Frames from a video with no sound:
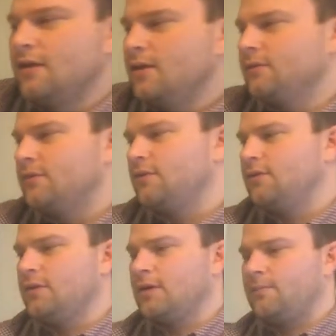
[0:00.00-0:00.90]

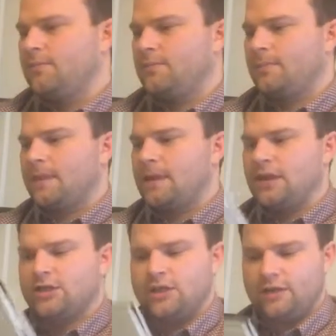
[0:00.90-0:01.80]
onto
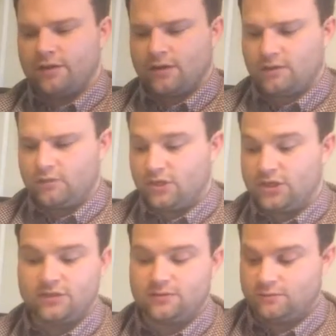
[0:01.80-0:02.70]
Electioneering,
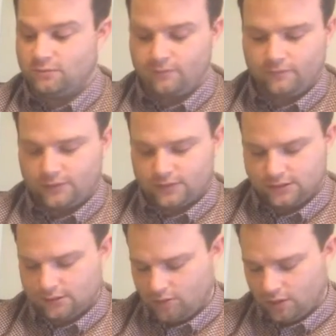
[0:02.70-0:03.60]
which is a
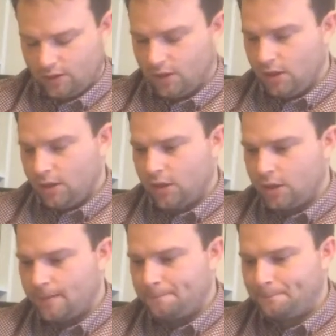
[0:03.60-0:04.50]
fantastic track.
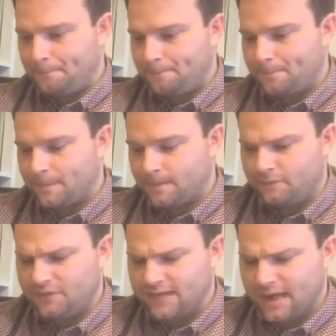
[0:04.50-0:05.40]
And
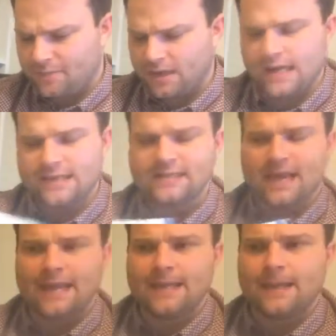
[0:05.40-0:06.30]
Fitter Happier is
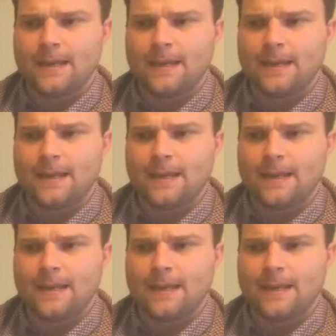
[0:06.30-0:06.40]
a